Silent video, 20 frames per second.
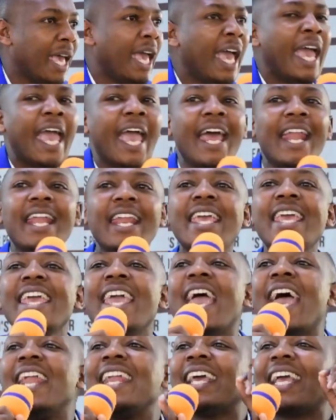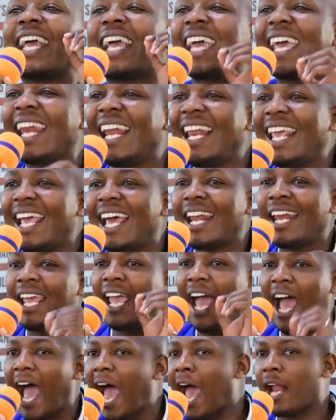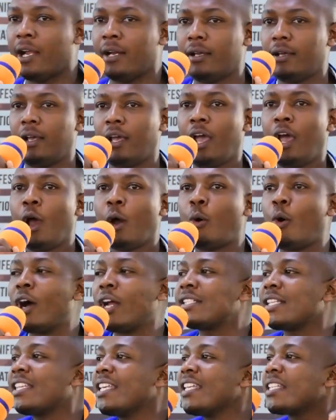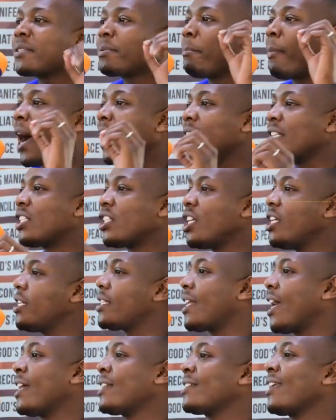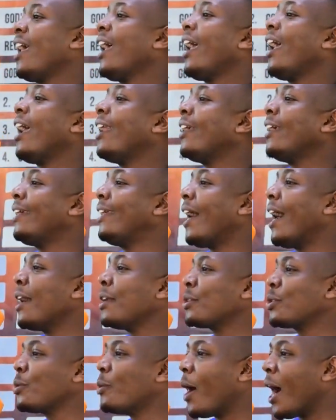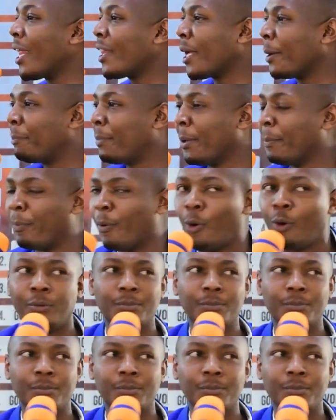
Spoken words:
And he had clearly heard what this man Jesus had done to other people.